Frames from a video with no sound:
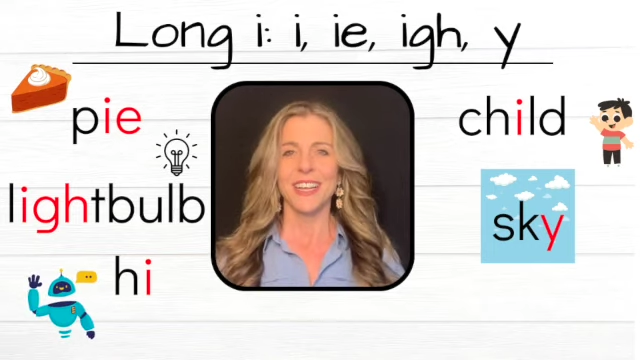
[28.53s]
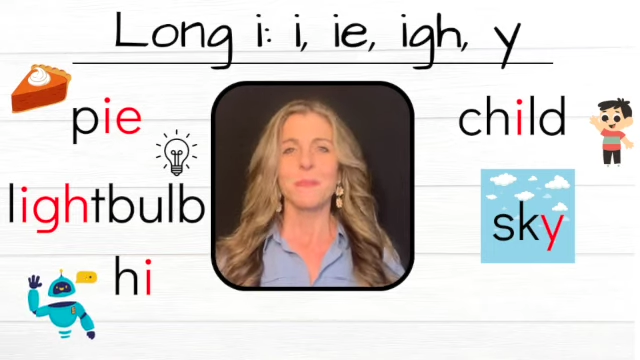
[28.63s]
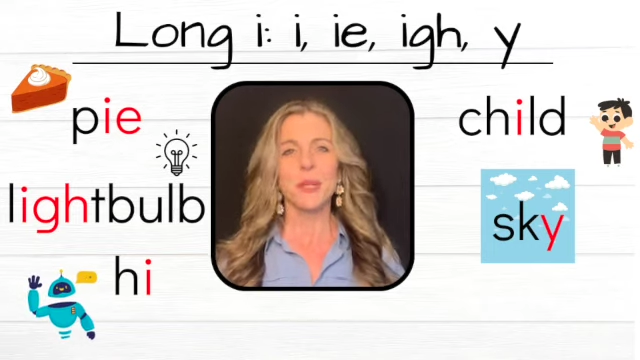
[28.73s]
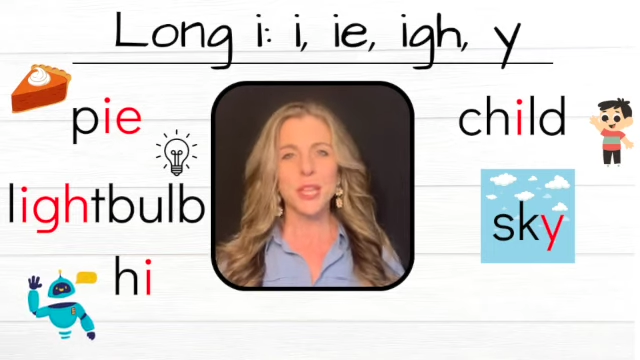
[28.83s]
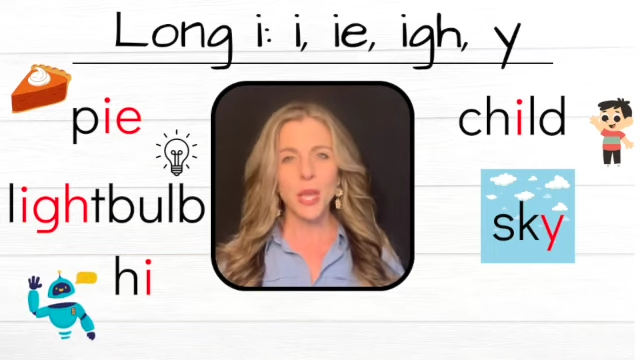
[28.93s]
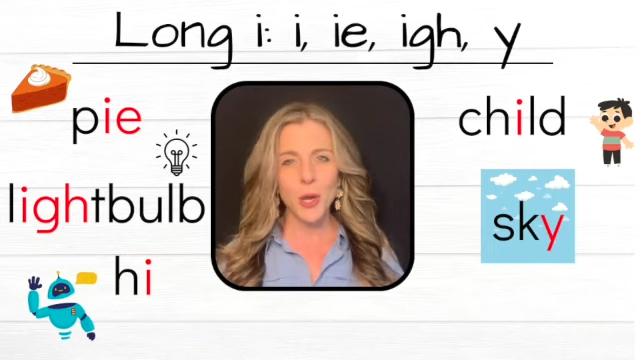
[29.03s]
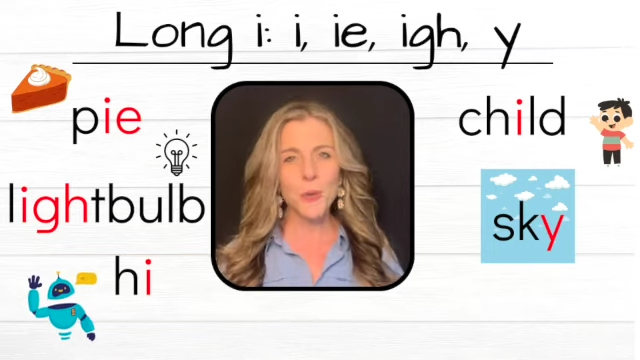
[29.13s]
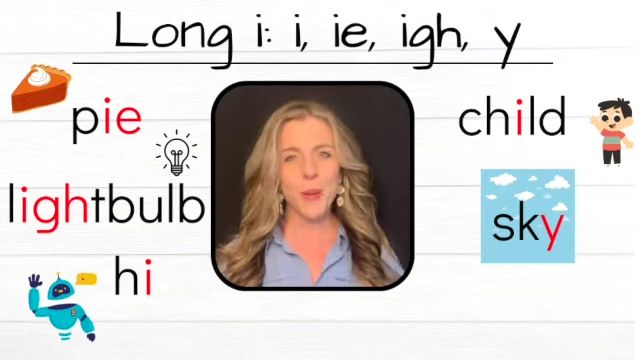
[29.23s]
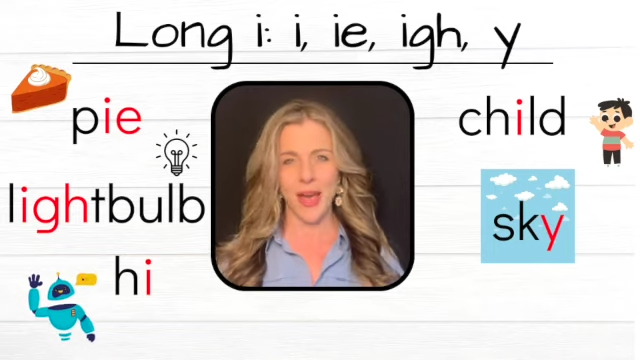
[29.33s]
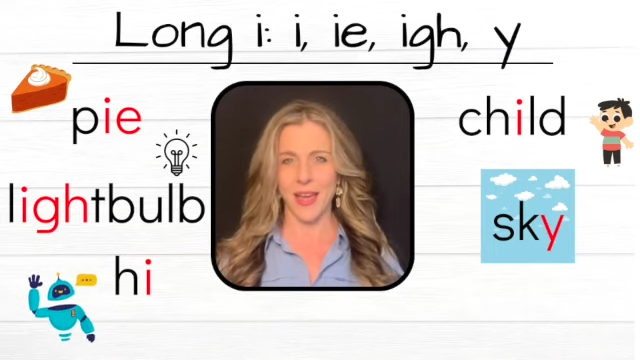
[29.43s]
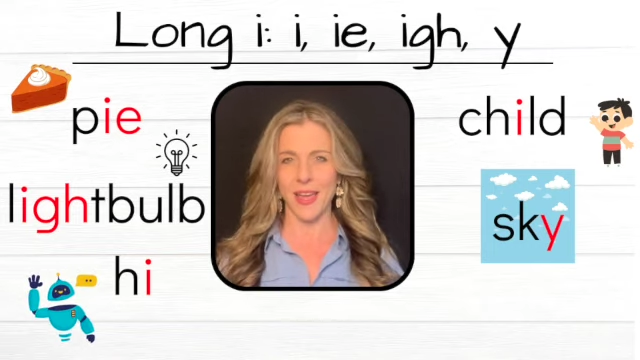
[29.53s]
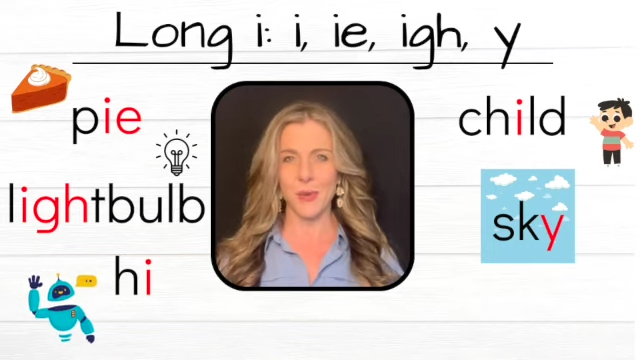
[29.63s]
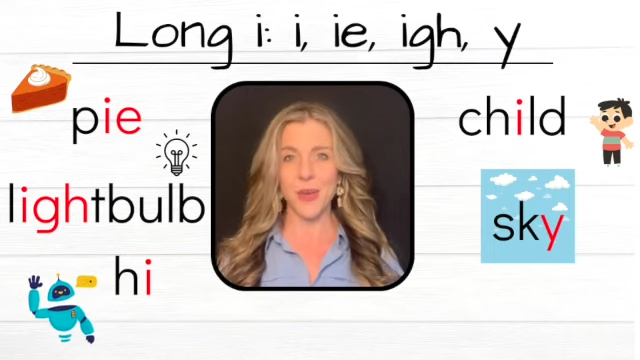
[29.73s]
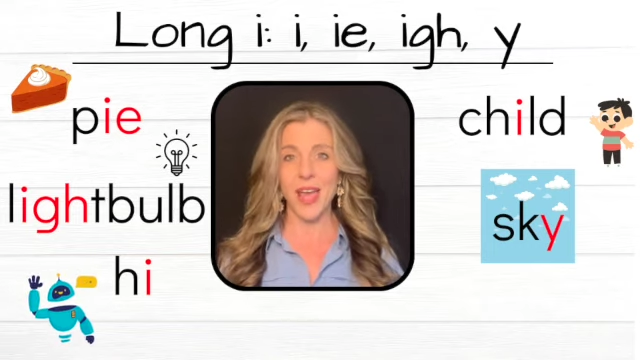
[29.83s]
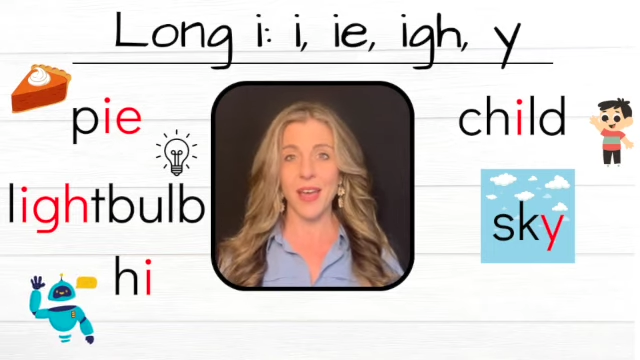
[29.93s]
Below pie,
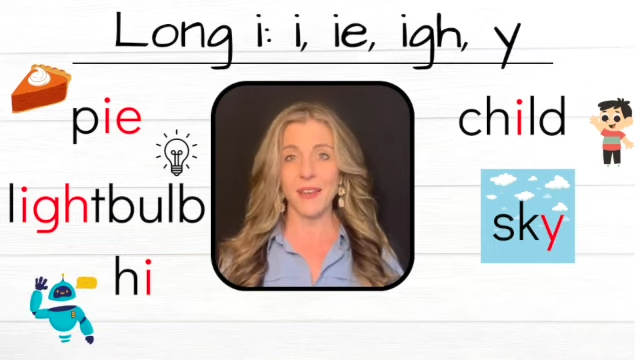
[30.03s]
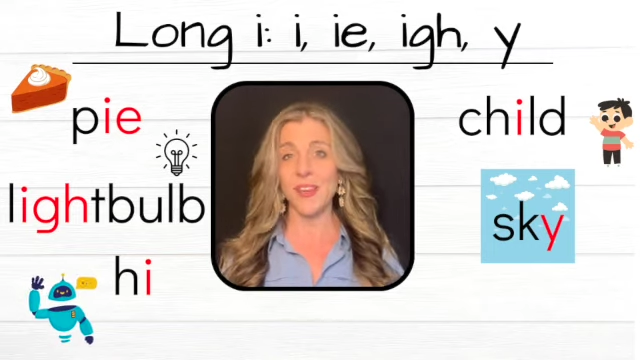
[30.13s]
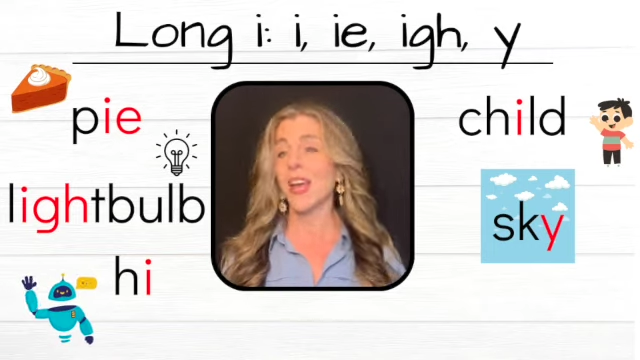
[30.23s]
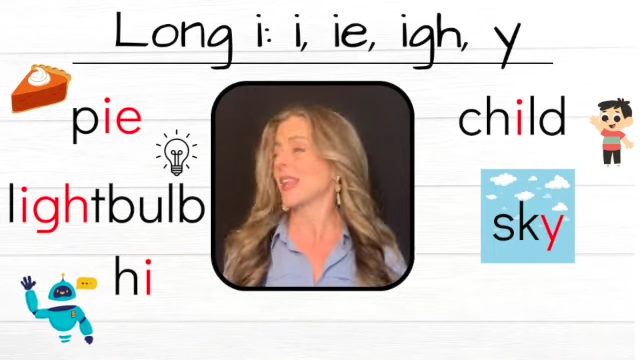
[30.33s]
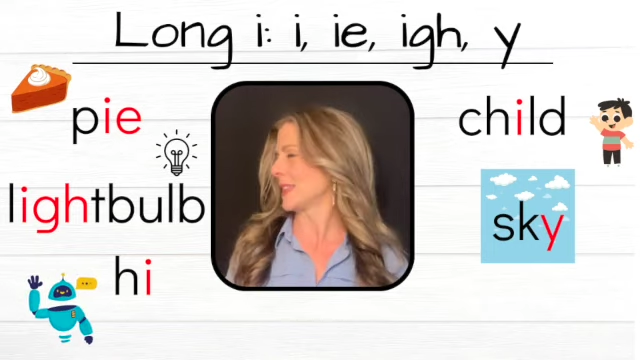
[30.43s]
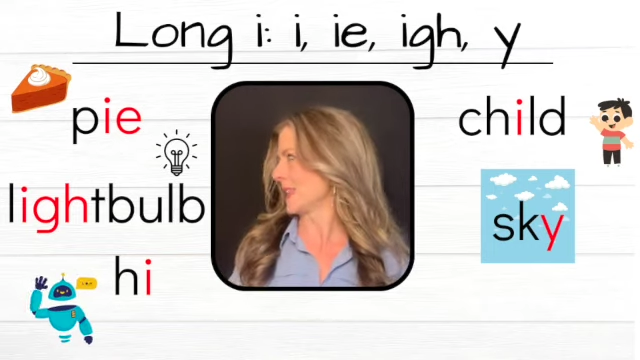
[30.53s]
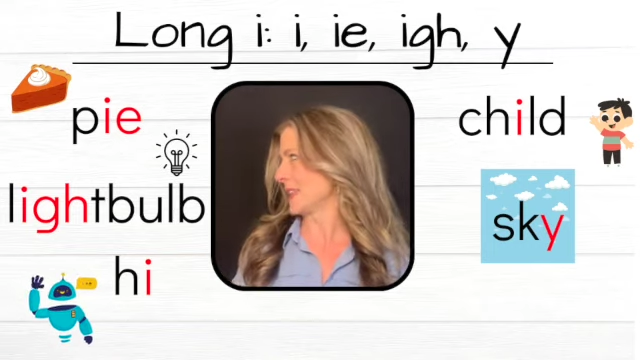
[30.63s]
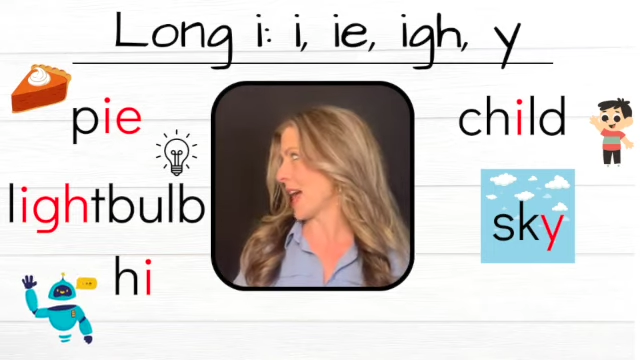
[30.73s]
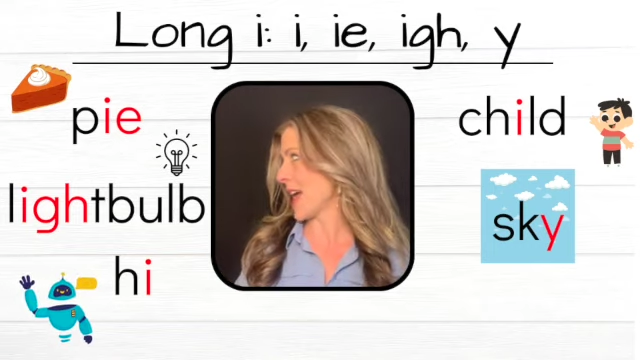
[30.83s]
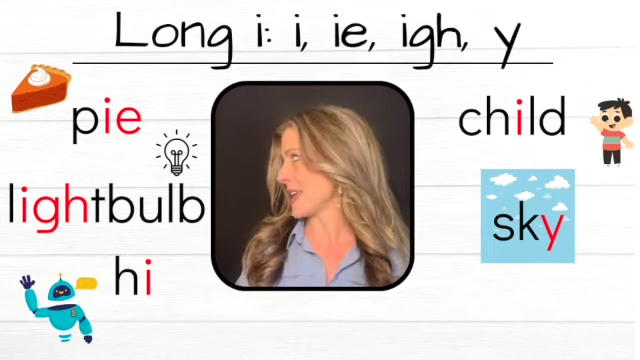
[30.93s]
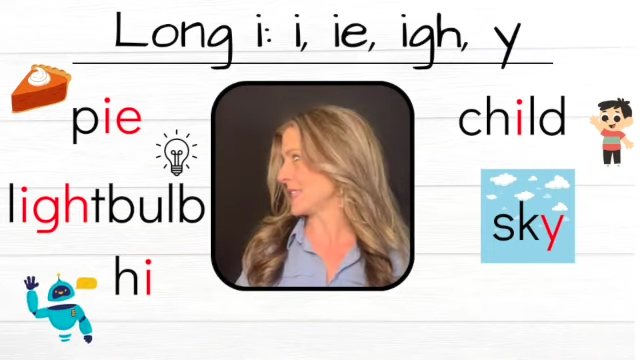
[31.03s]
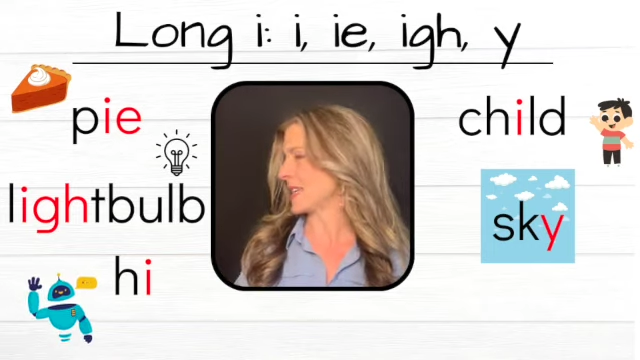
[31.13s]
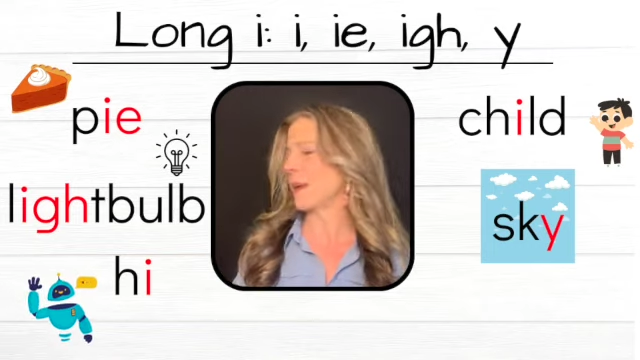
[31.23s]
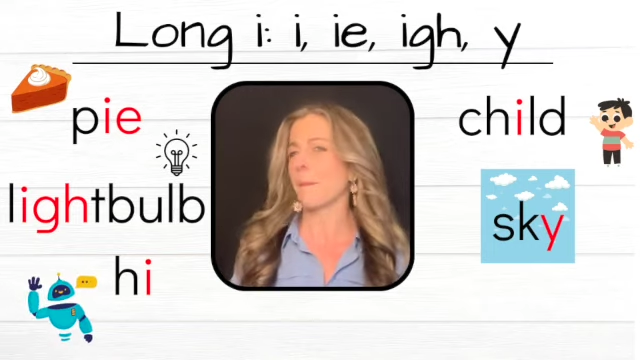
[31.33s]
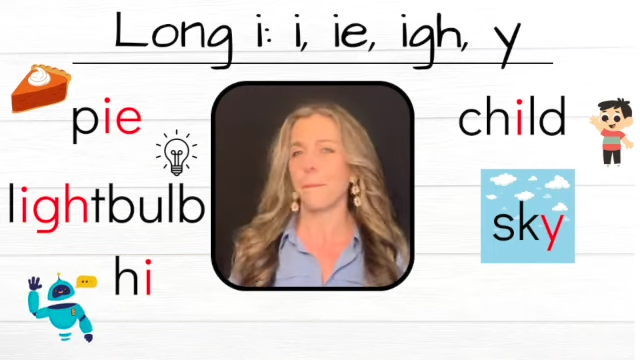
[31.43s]
we have light
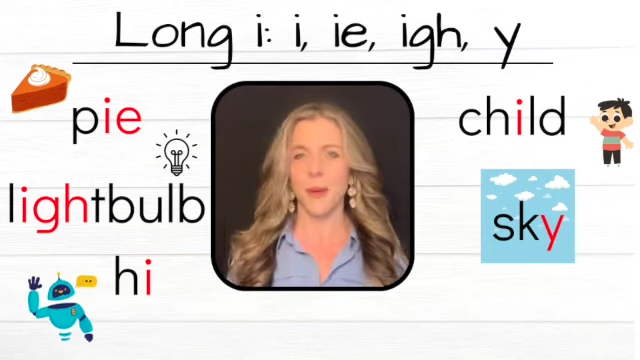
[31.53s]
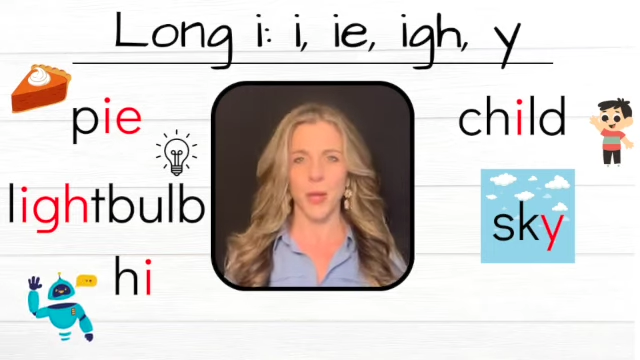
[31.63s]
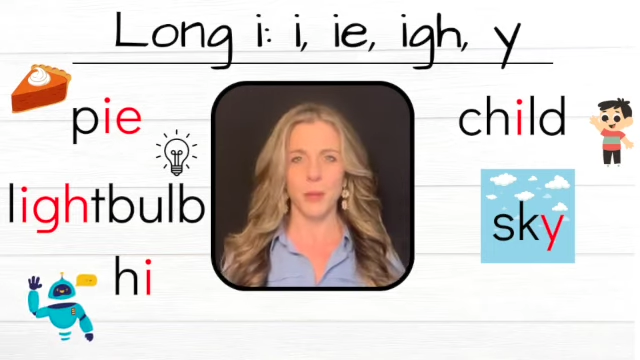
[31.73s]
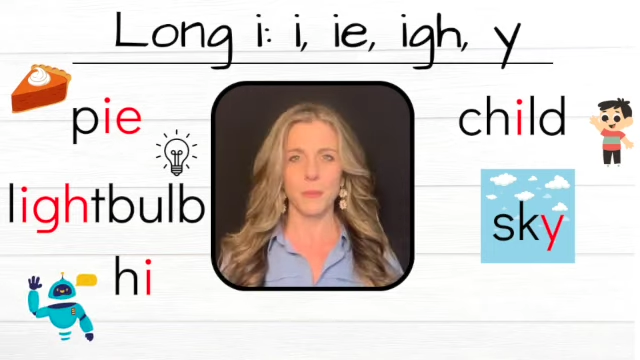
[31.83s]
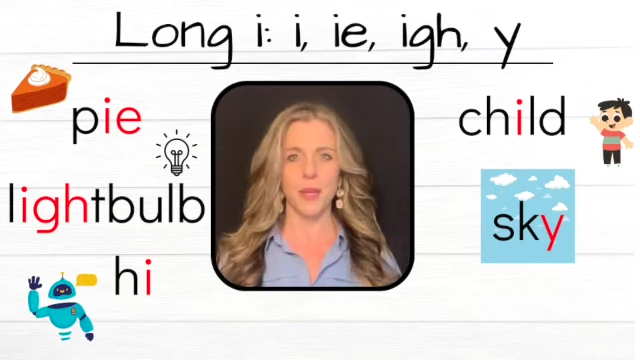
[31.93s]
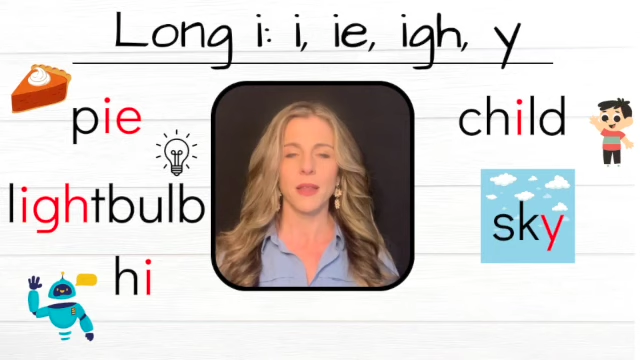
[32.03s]
bulb.